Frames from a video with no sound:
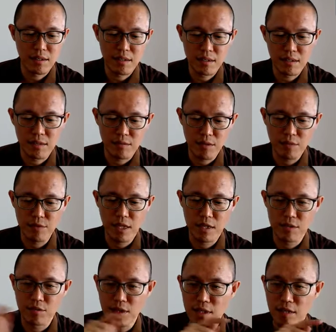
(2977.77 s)
when we are
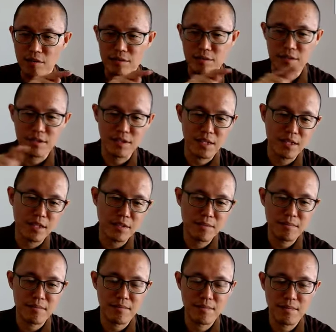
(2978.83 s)
doing our sitting,
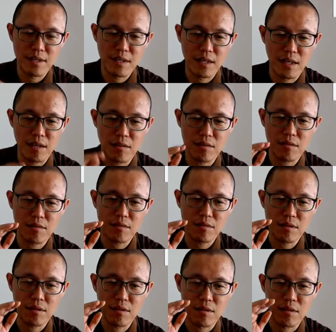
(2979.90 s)
how
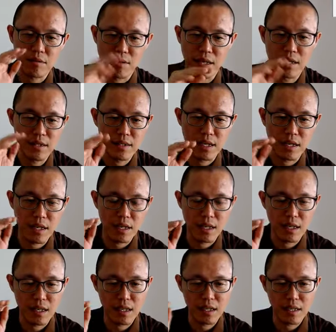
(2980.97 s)
quiet
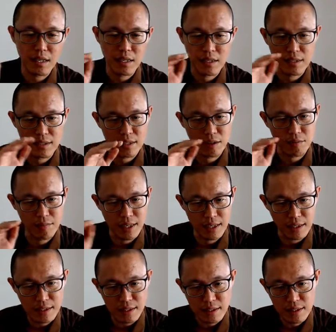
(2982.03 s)
is our
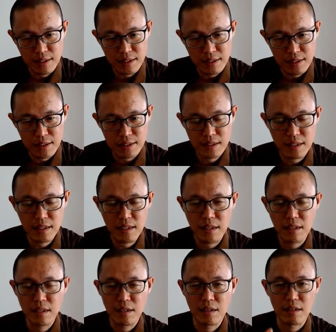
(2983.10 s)
mind?
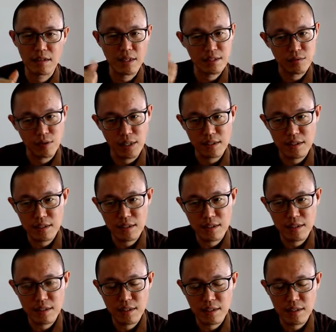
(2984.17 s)
That's one.
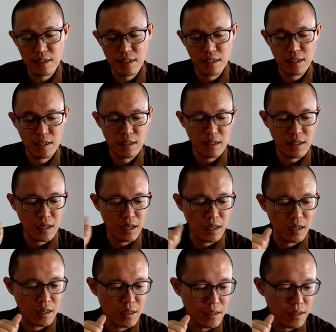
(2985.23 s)

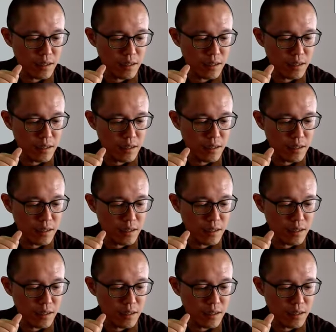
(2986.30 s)
How